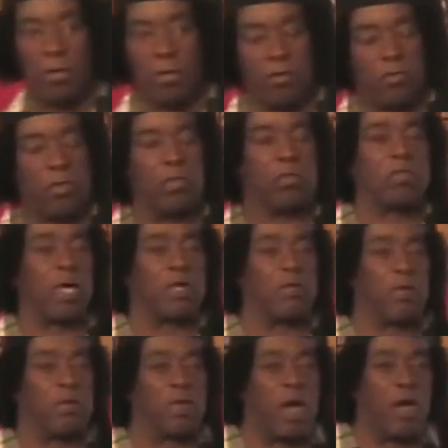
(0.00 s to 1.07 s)
is, is
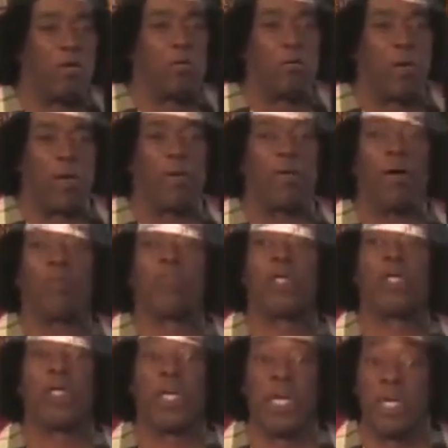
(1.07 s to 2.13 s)
that they're not aware of
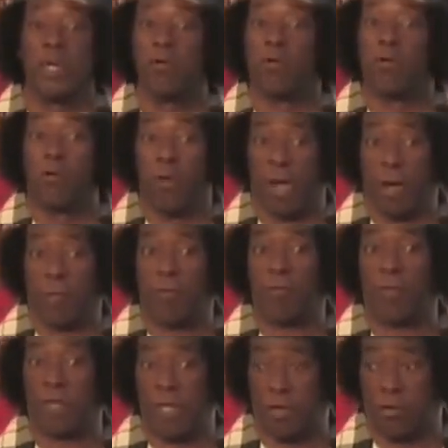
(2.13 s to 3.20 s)
the legal
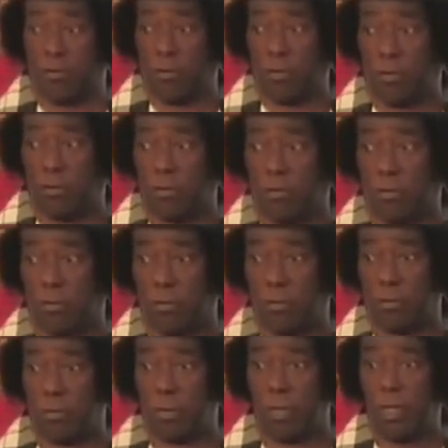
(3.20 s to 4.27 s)
ramifications.
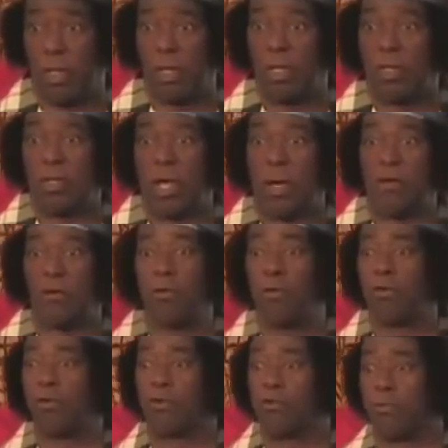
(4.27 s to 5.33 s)
Now,
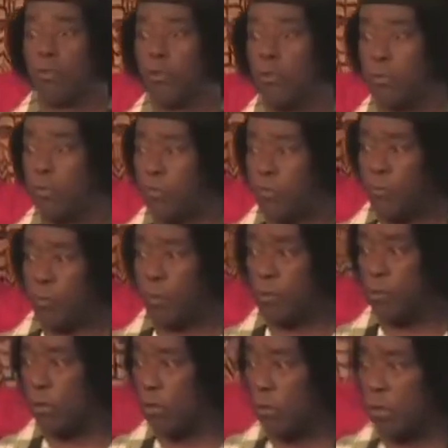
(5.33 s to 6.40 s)
who in this room,
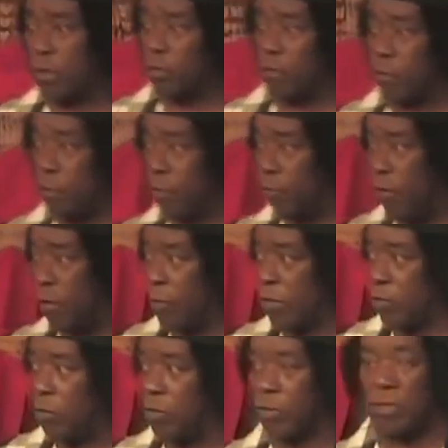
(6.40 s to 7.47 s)
particularly, uh,
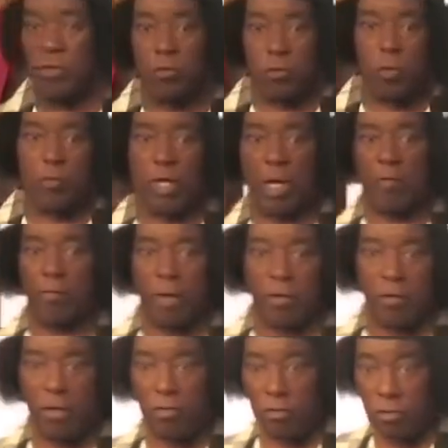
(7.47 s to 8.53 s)
preferably a woman, because women have
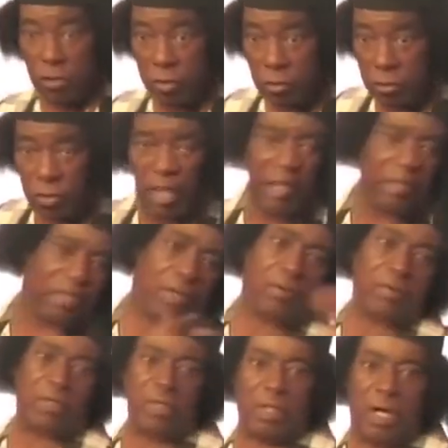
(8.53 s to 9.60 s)
better energy. Not that,
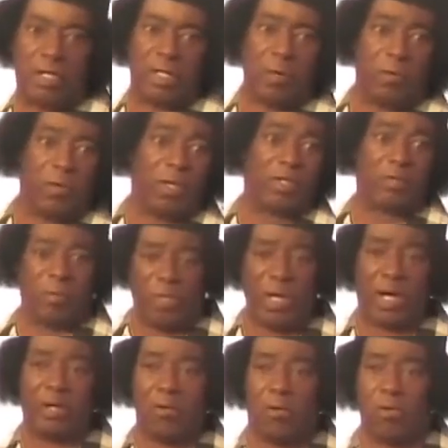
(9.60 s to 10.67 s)
not that we we
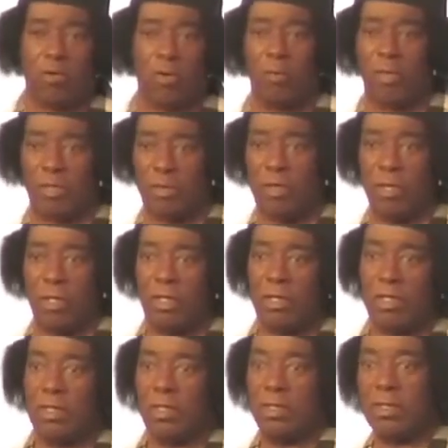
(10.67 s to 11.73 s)
got it going on,
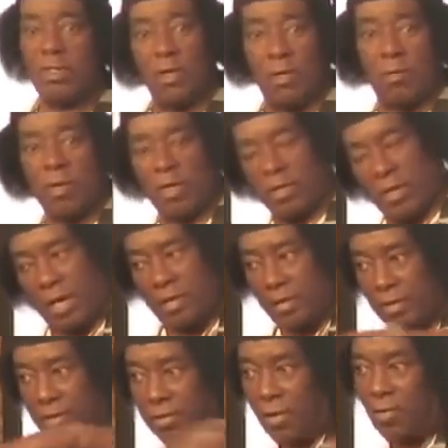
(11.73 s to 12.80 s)
but you know, but I,
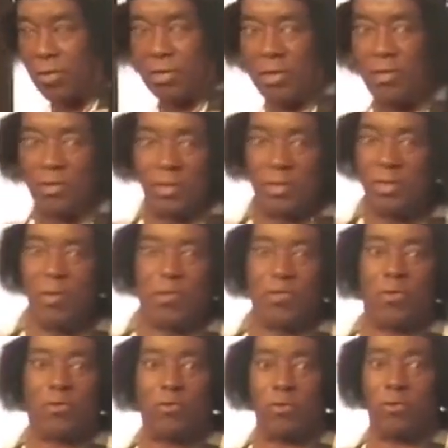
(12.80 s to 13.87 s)
don't don't don't
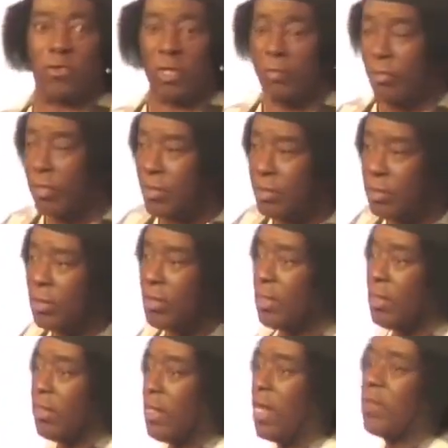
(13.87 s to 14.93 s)
throw shoes at me.
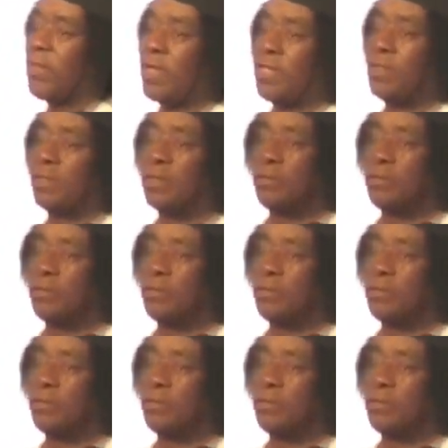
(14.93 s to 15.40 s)
Anyway,